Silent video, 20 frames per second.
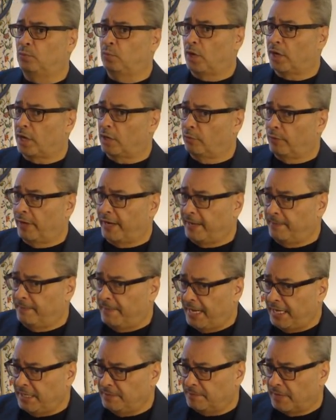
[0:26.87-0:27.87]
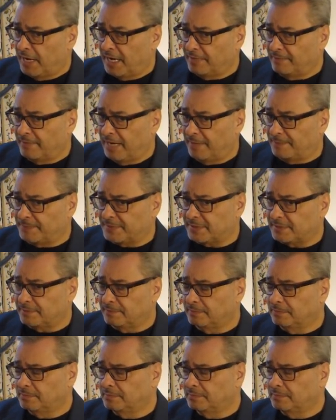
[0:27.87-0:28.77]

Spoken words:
what are ready-made mind maps?